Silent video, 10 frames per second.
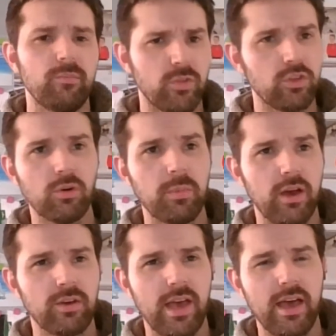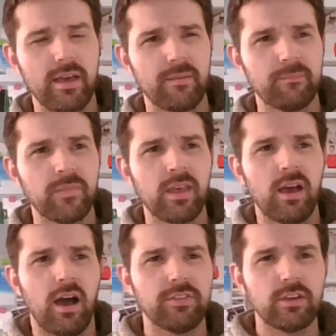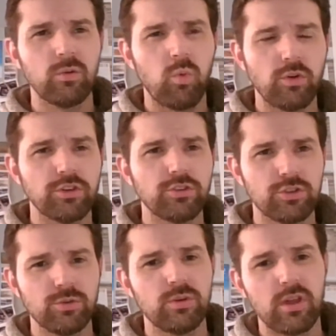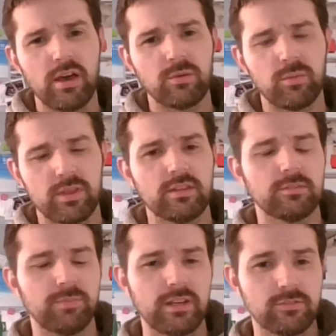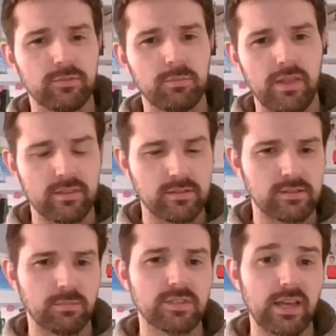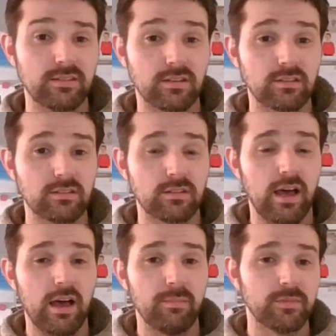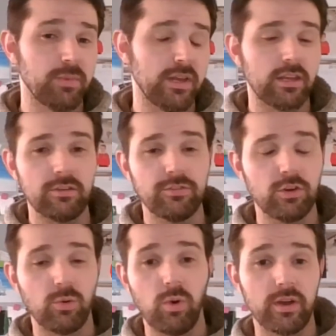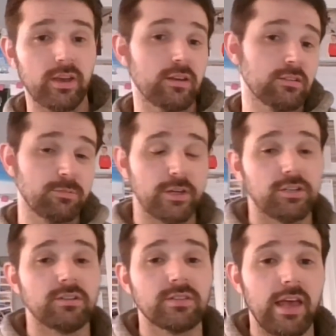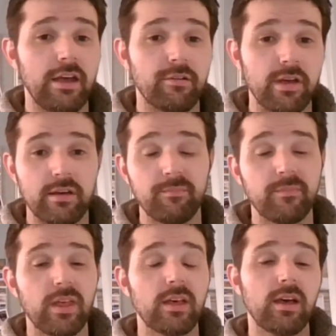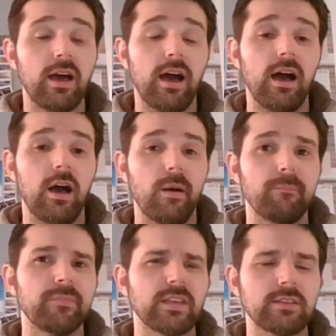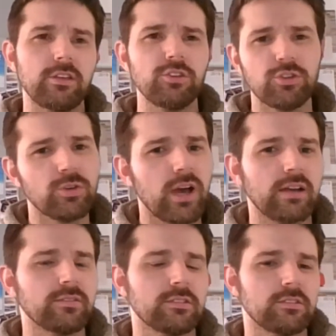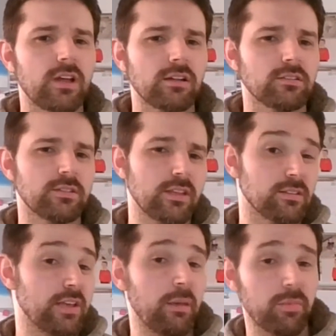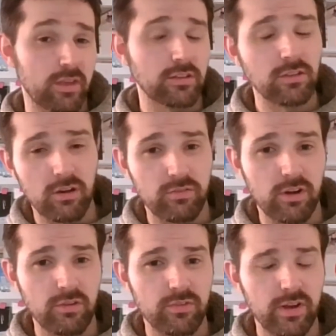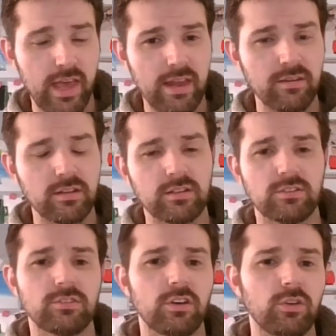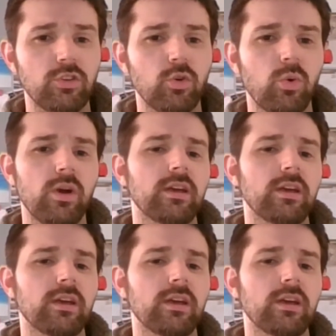You'll be okay. I think what you do learn within the space of a month in some settings, depending if you're working in a specialist area, is that you do kind of start to see the same things over and over again. So your